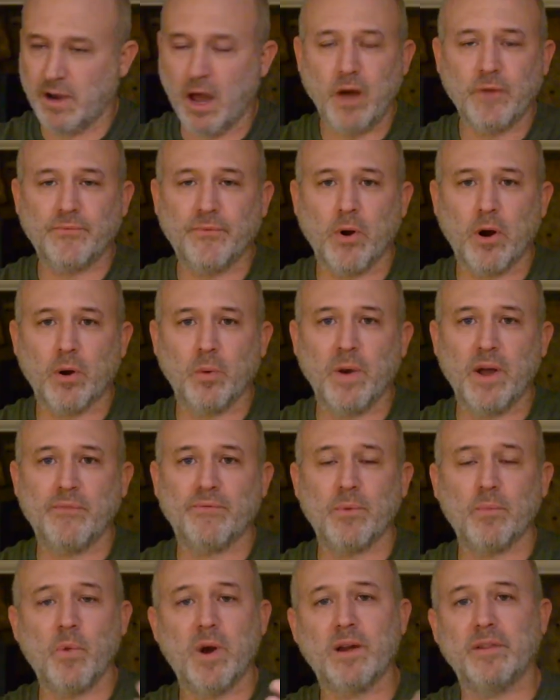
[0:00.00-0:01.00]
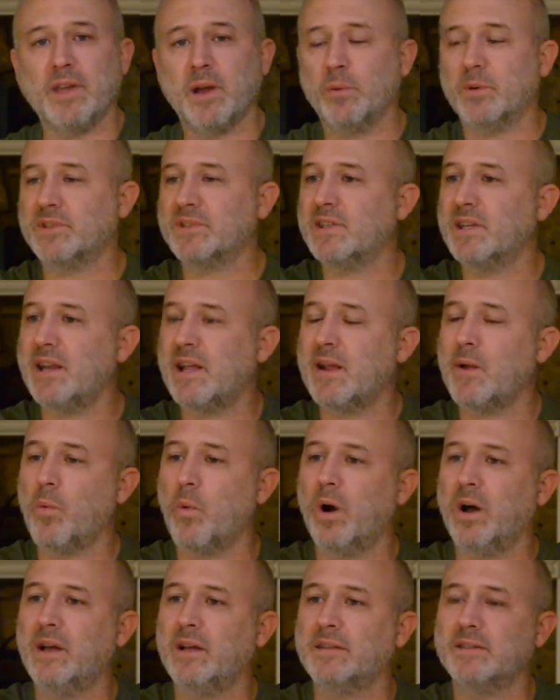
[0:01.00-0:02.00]
not far away from where they were sitting
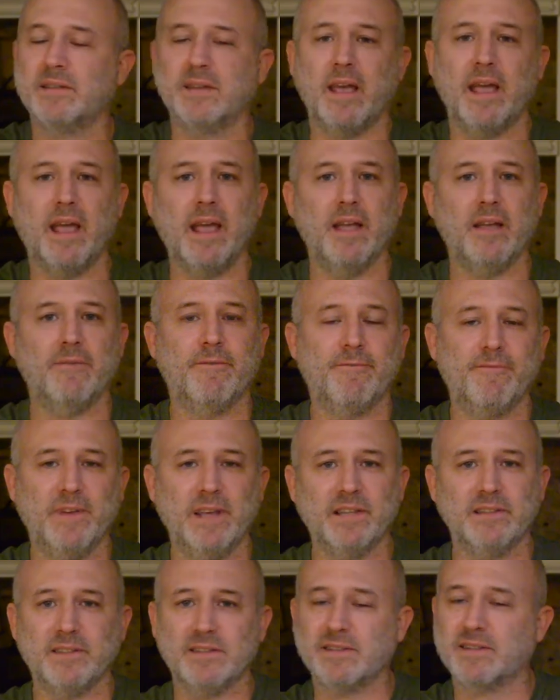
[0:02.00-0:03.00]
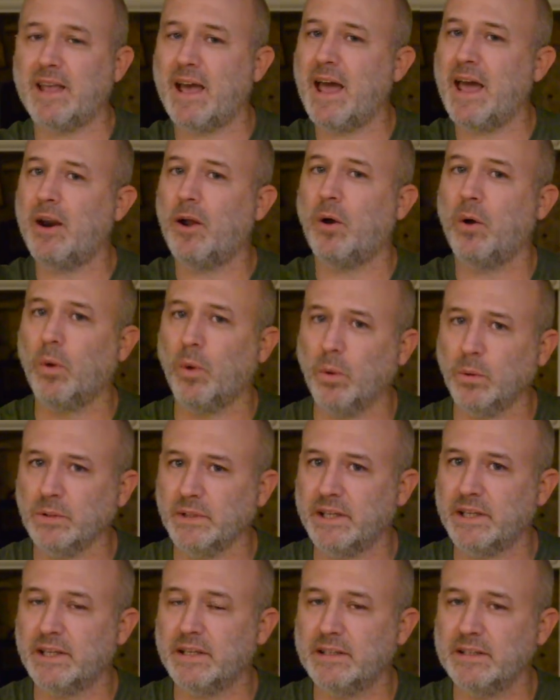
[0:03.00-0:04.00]
was a fence that had a
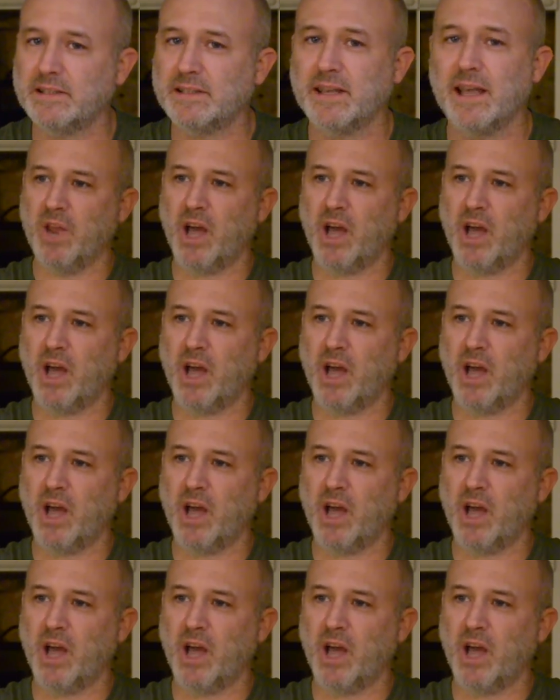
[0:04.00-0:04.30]
hole in it.